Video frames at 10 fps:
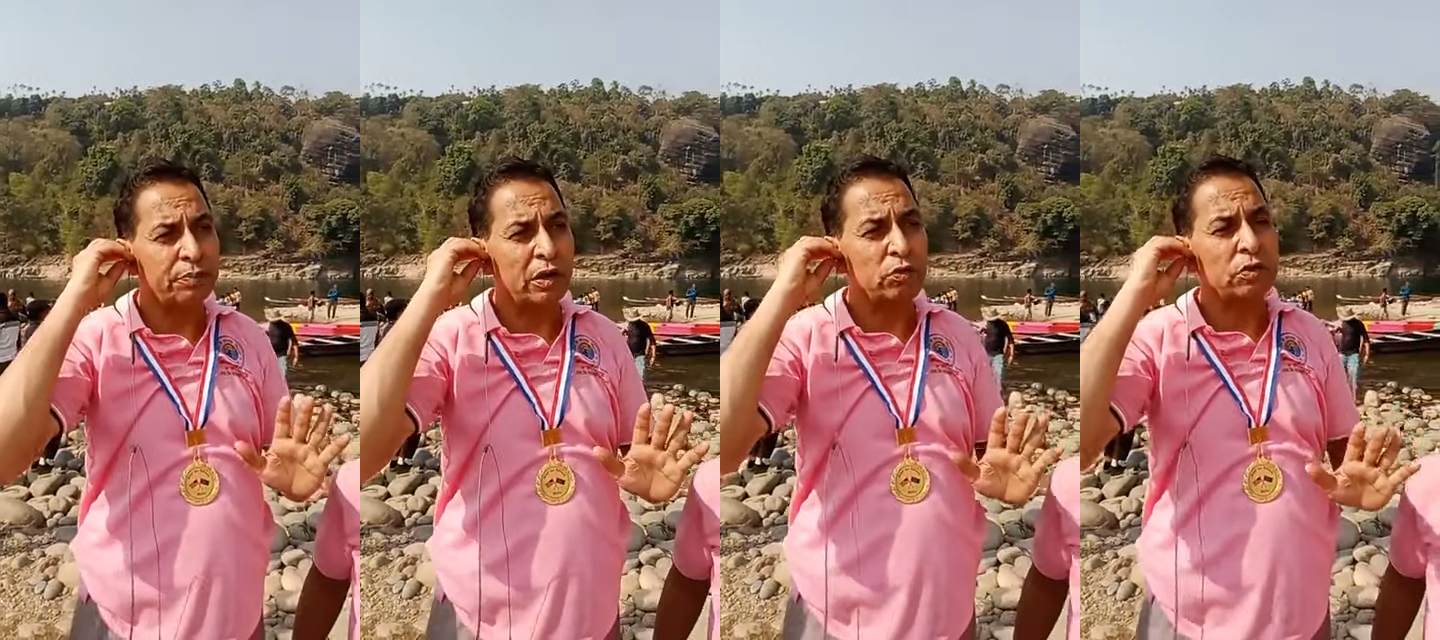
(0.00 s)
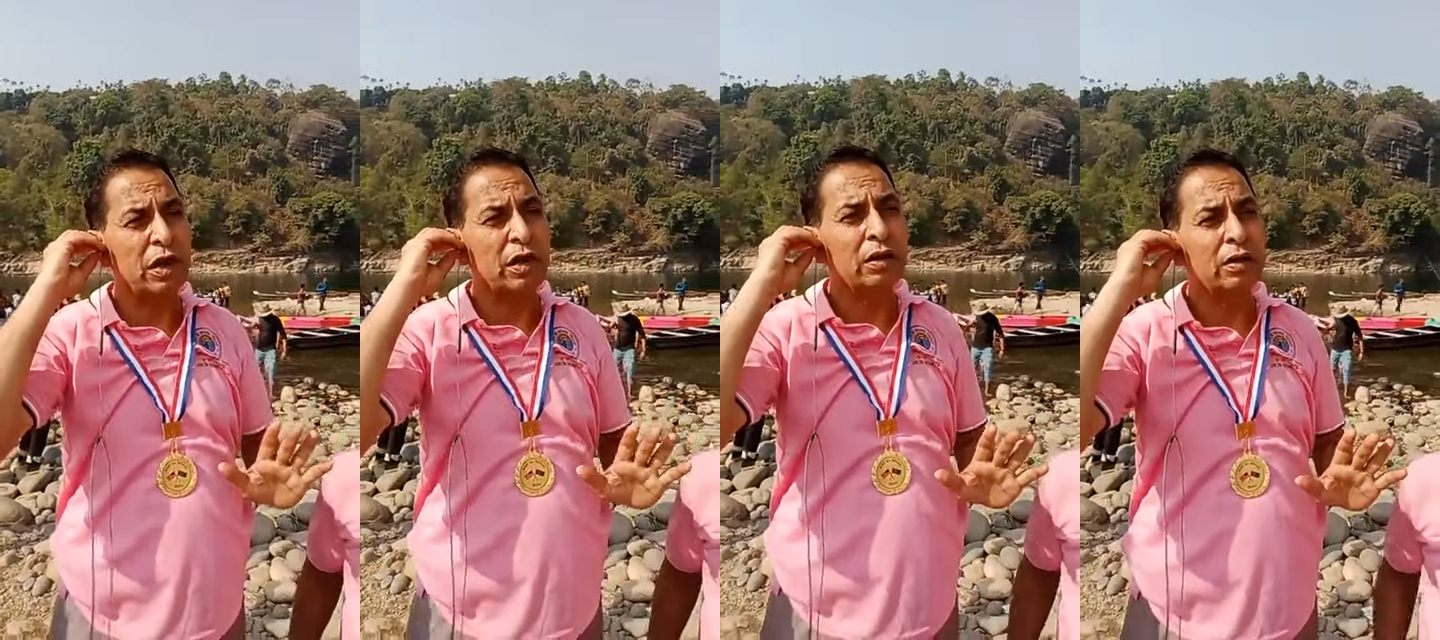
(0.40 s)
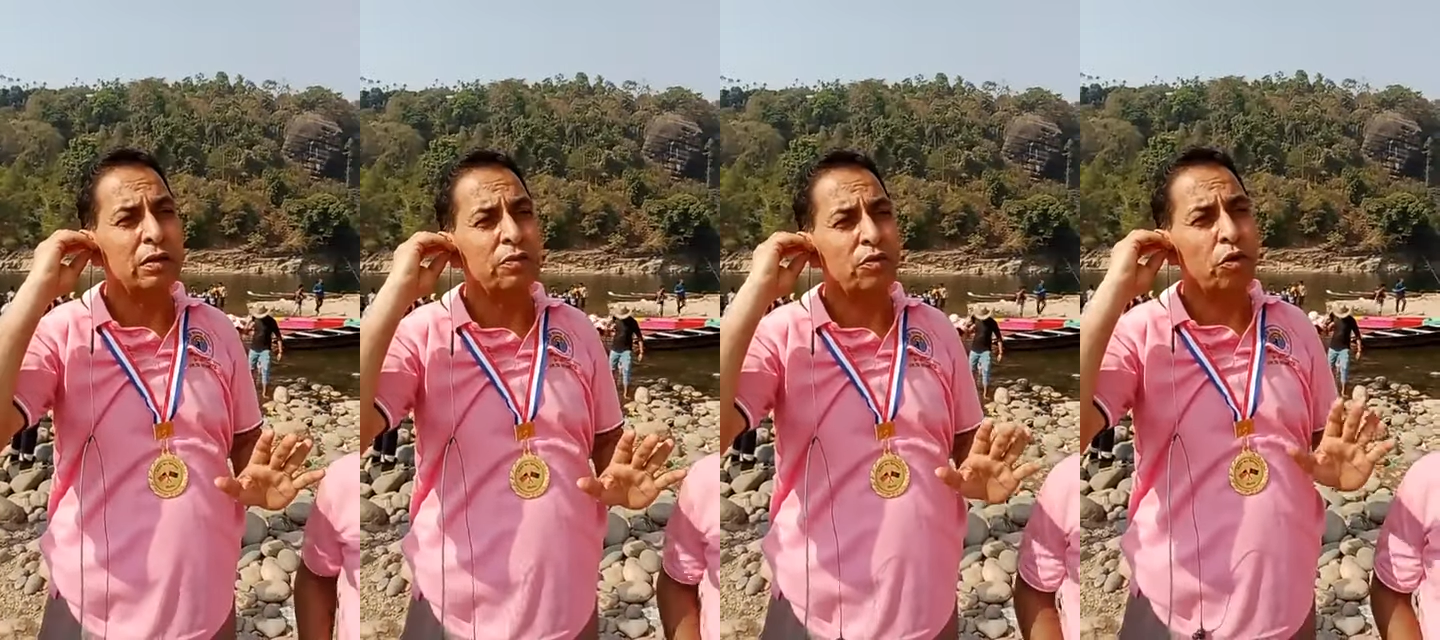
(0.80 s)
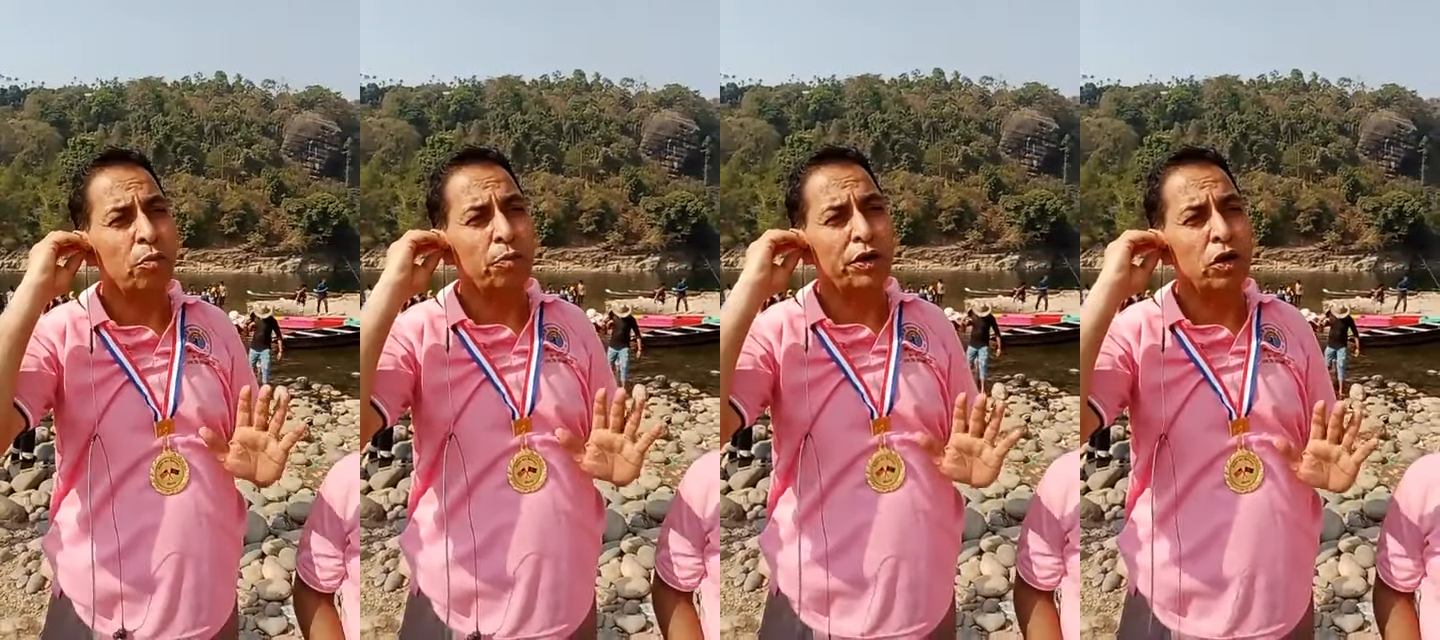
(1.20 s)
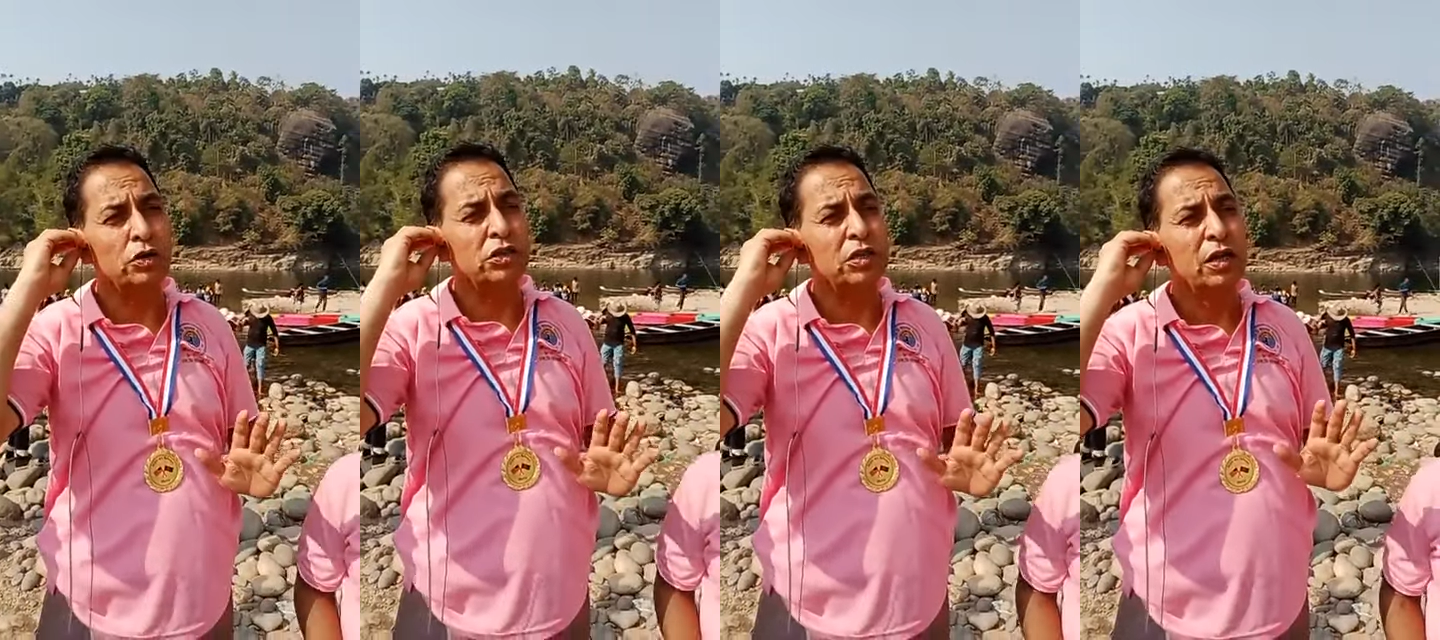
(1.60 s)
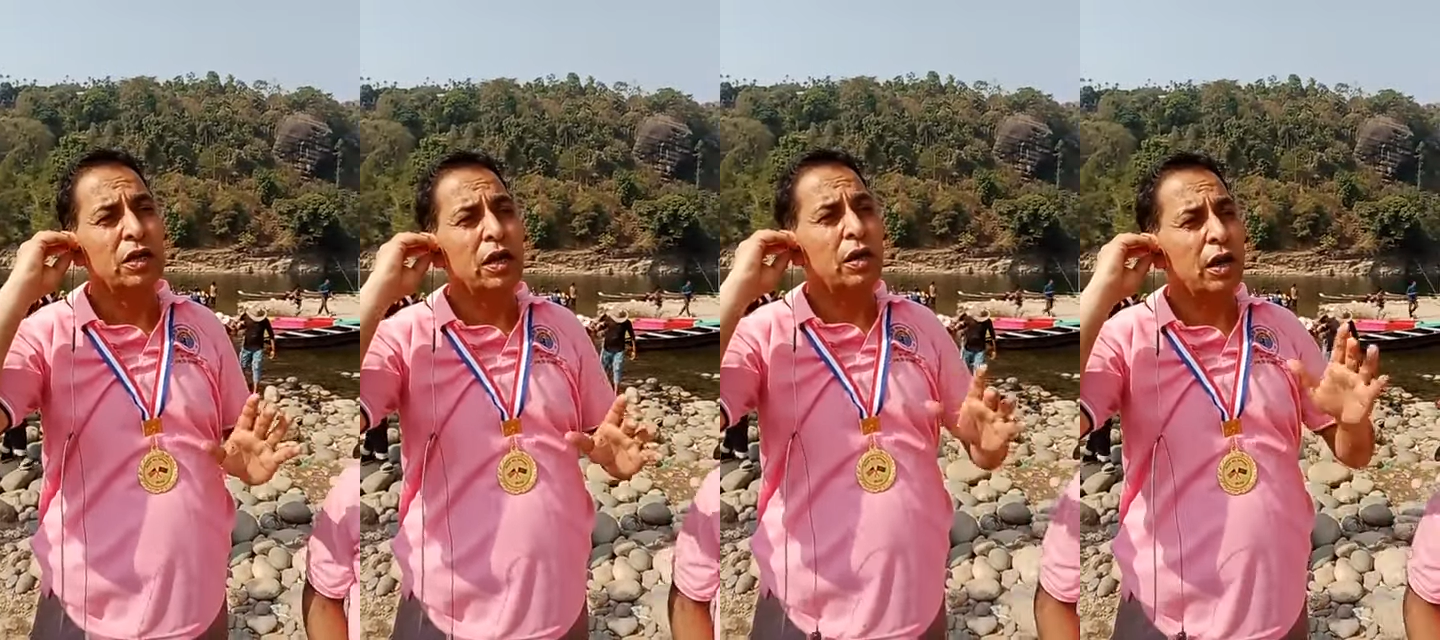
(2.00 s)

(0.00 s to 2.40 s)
of Hobiganj district. No,